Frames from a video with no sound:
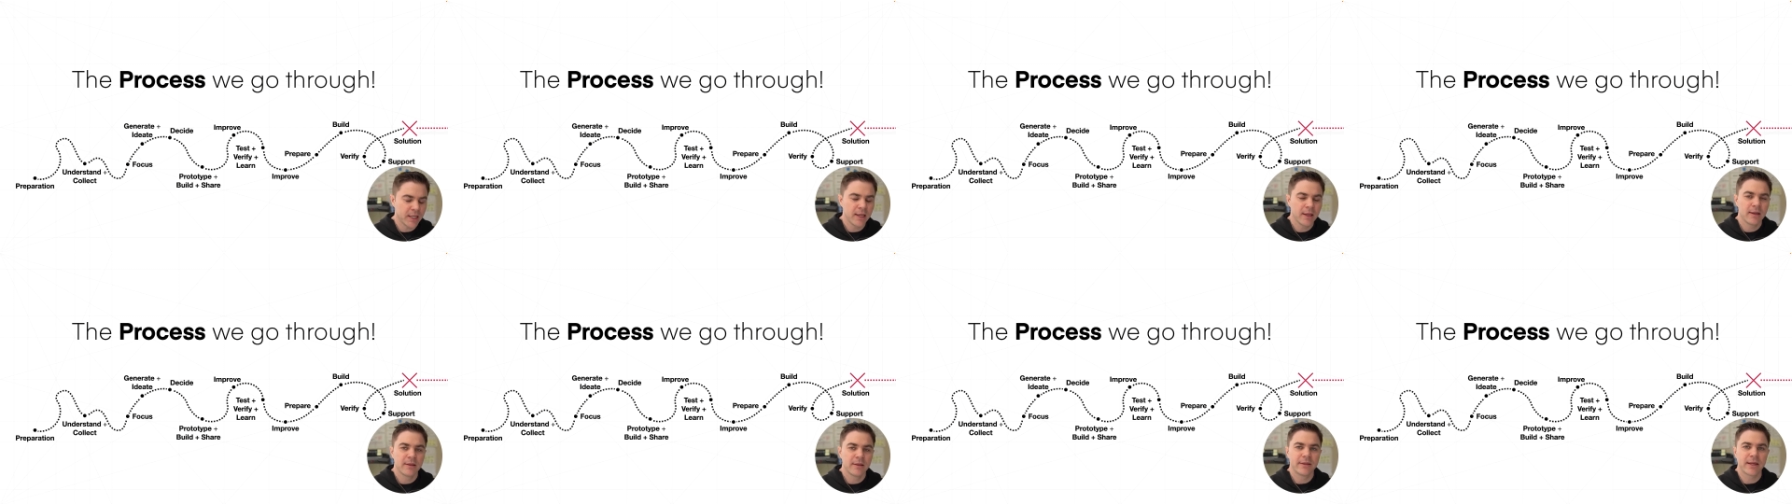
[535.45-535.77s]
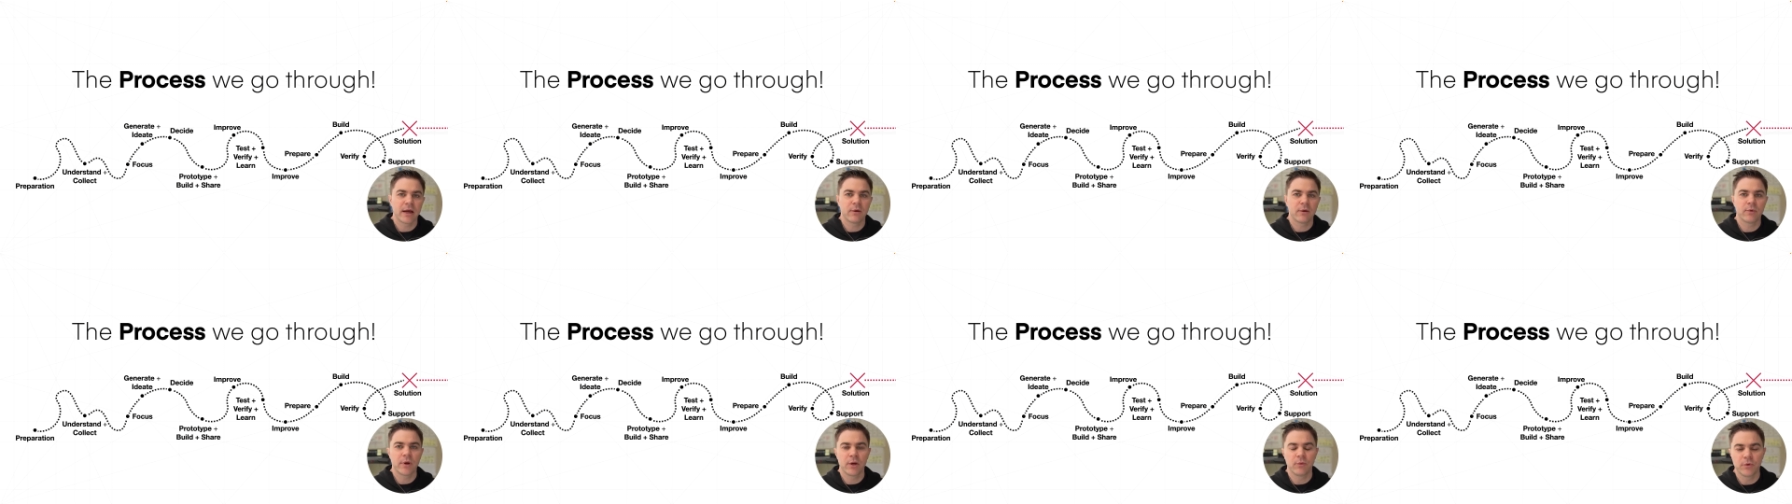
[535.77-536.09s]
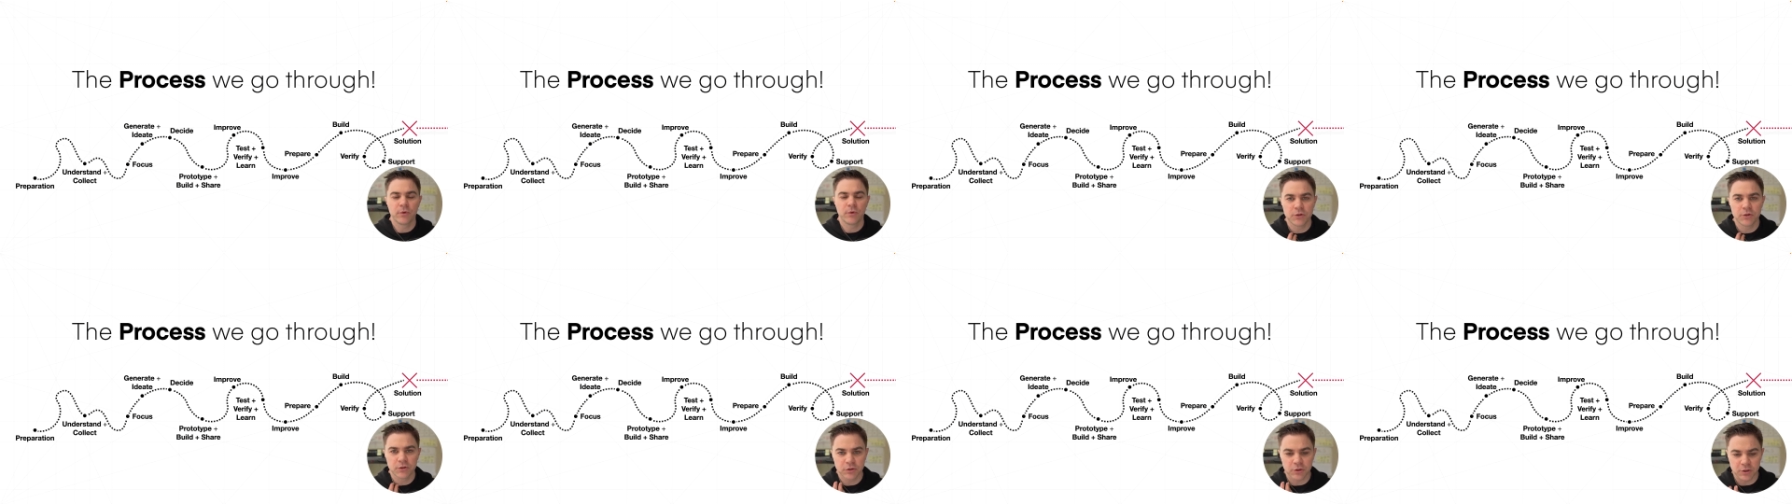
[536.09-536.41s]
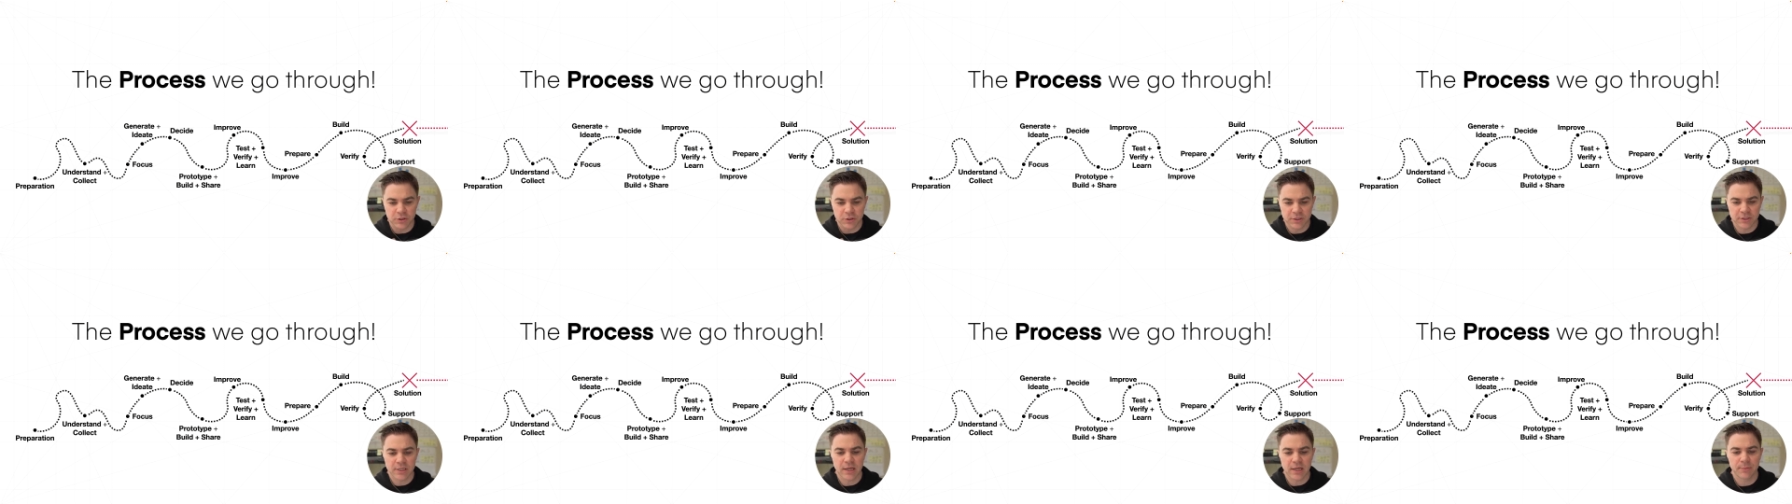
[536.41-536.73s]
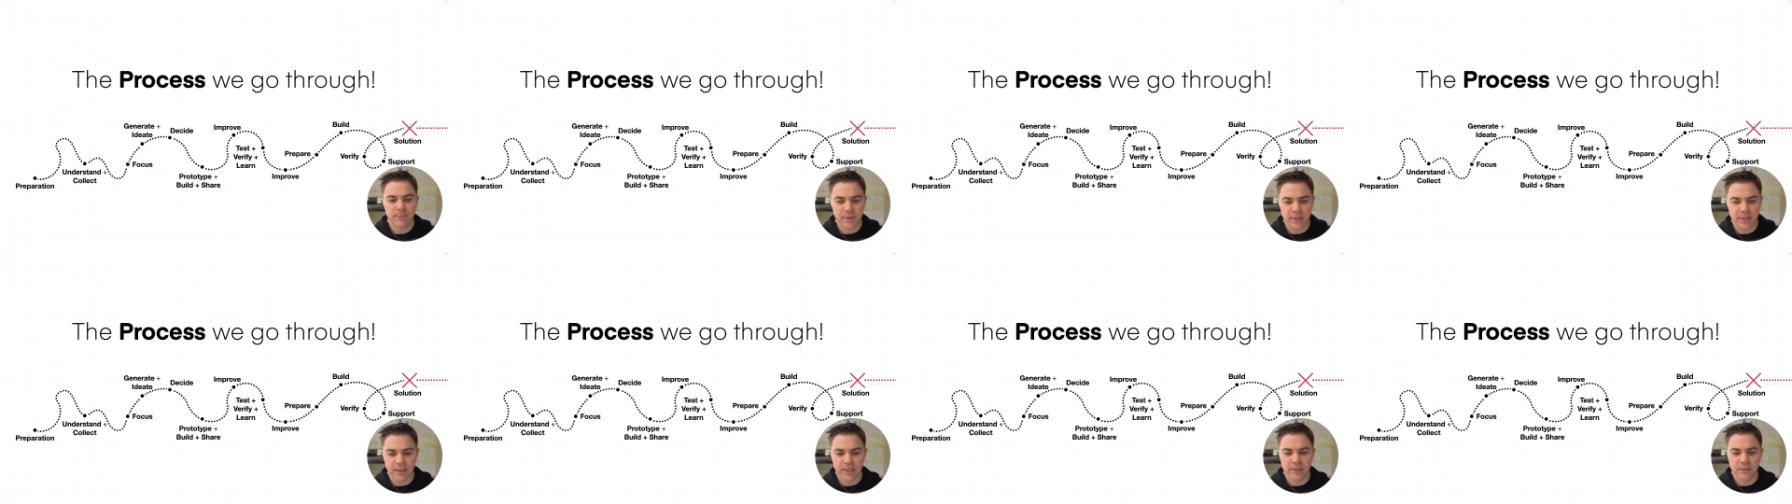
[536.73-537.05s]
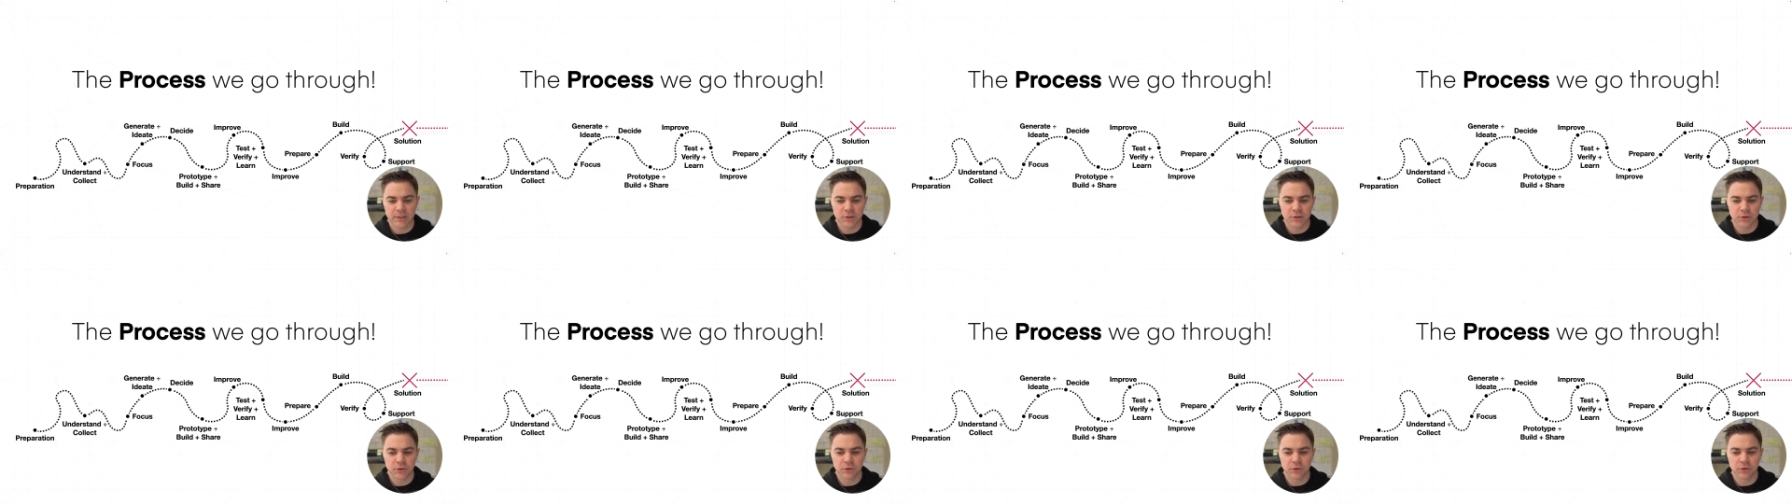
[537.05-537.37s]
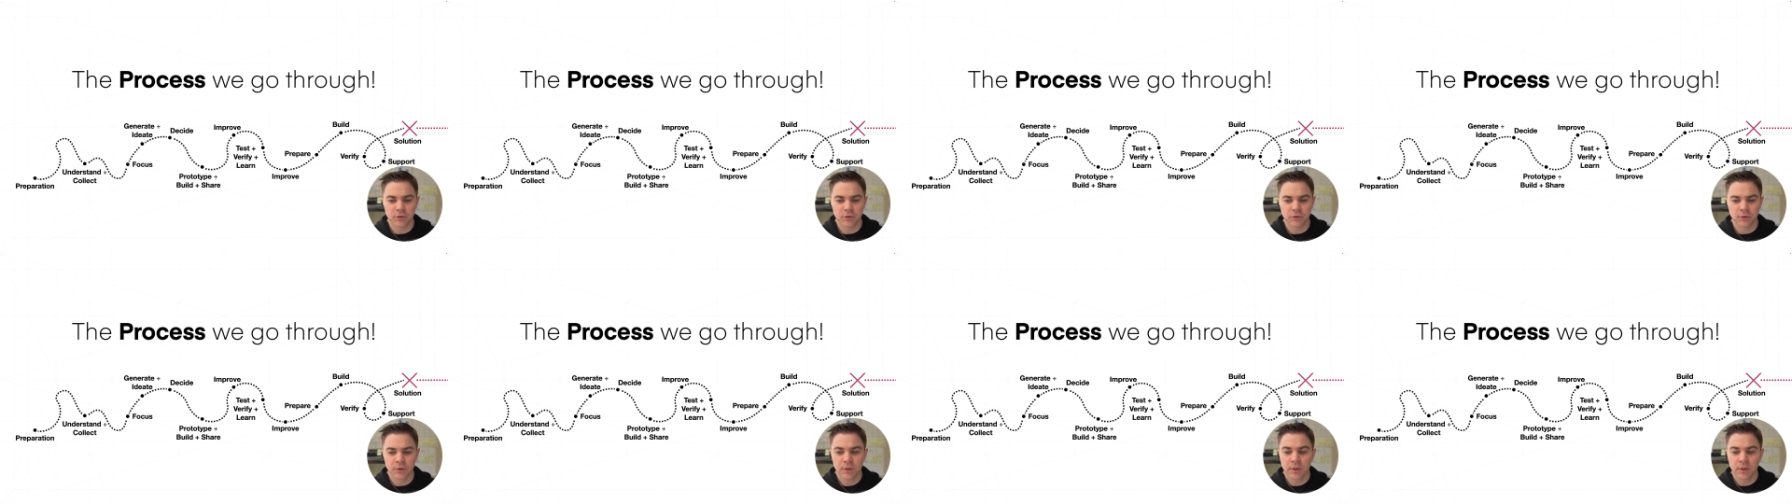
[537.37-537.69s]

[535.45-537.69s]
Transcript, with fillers: that way when you start stepping into